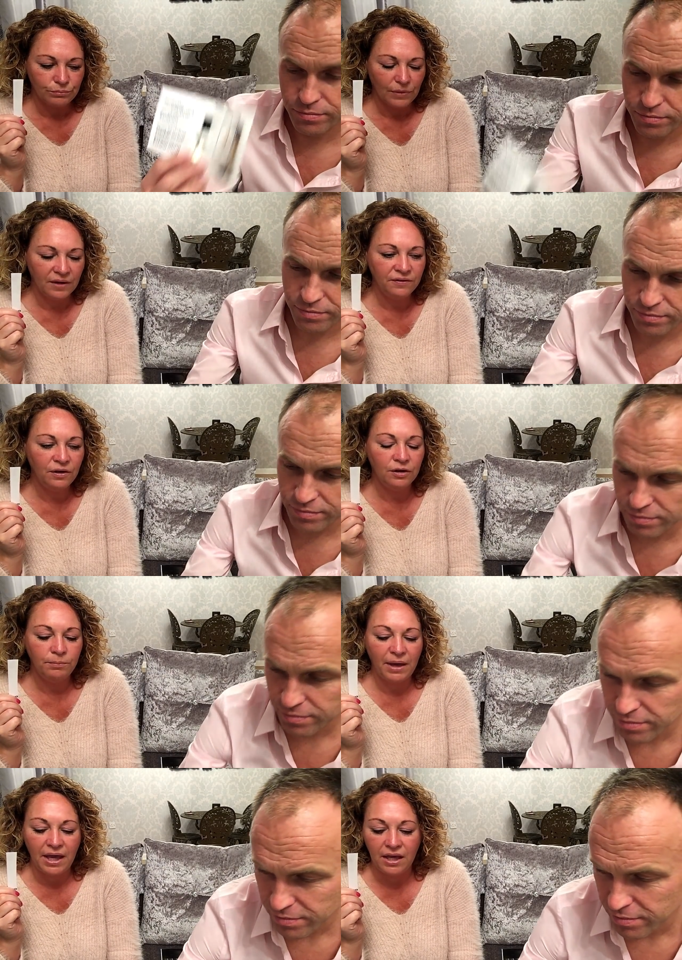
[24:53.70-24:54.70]
Speaker 1: This could
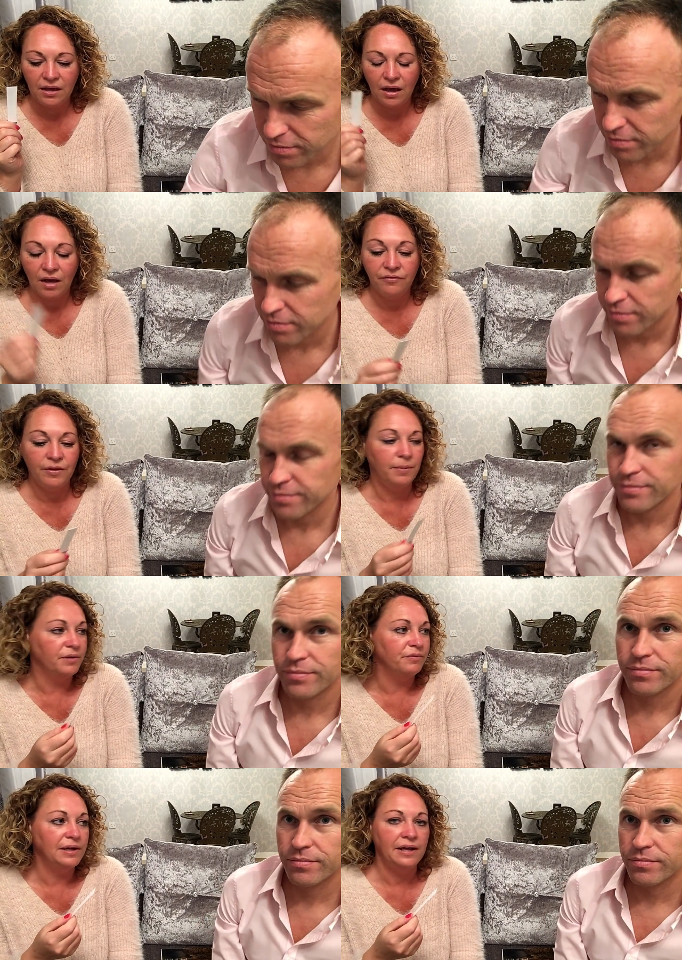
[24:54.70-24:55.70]
be a
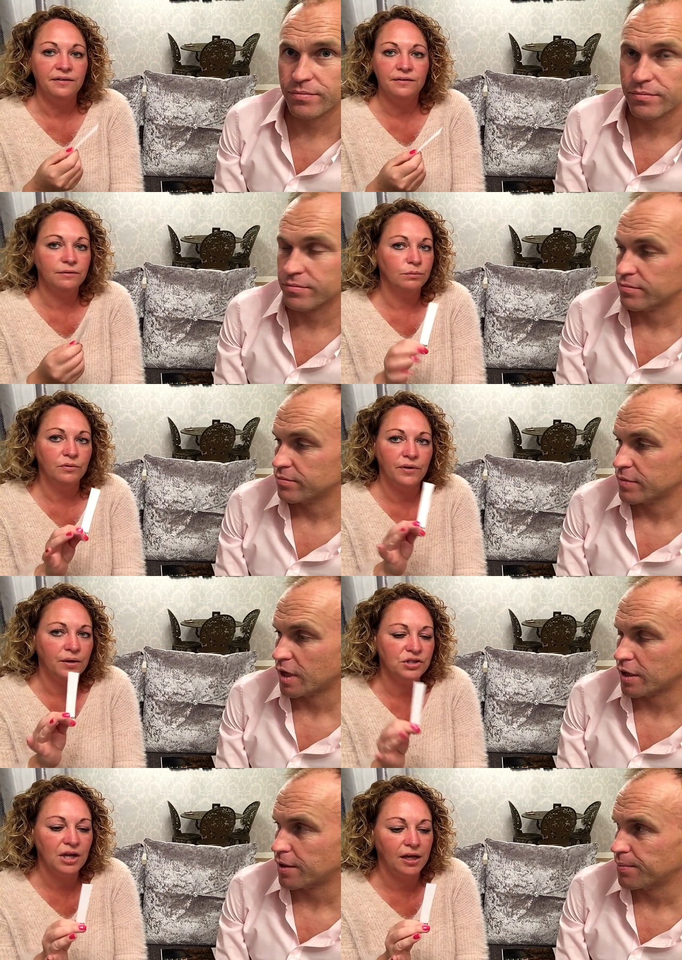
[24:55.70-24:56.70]
feminine release without okay.
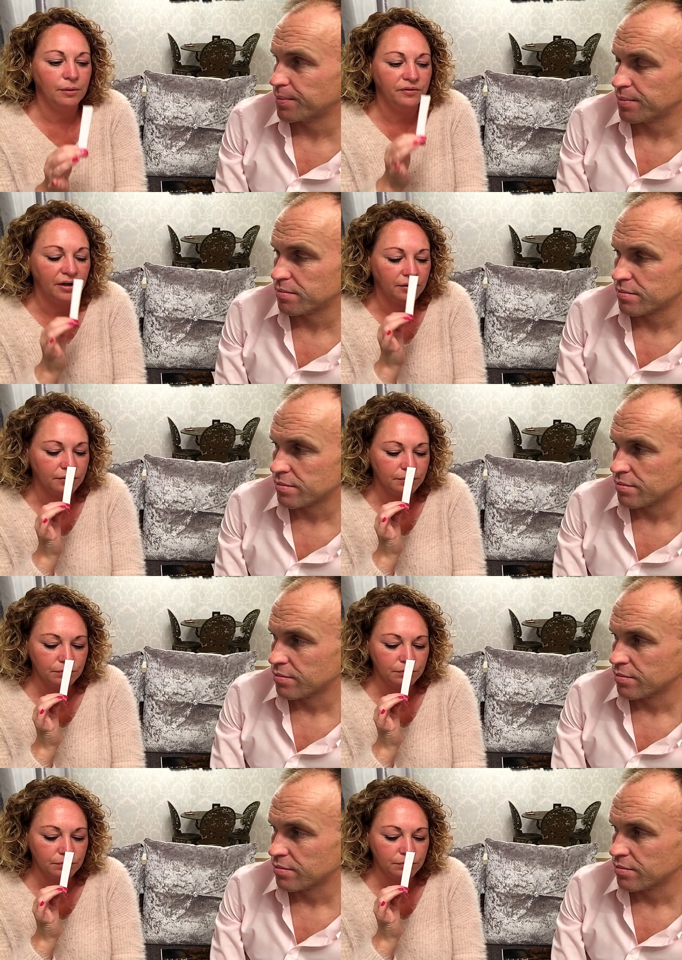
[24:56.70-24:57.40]
a shadow of doubt.